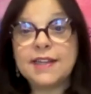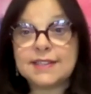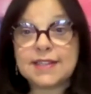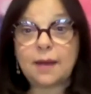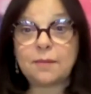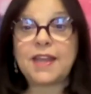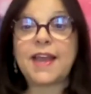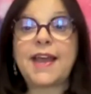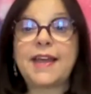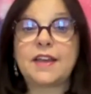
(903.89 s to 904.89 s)
tummy
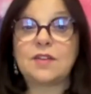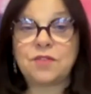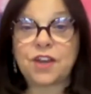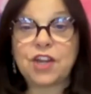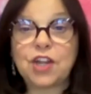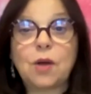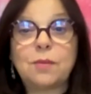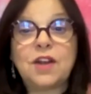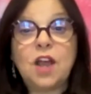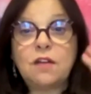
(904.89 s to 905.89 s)
ache, very
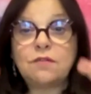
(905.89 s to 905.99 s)
common.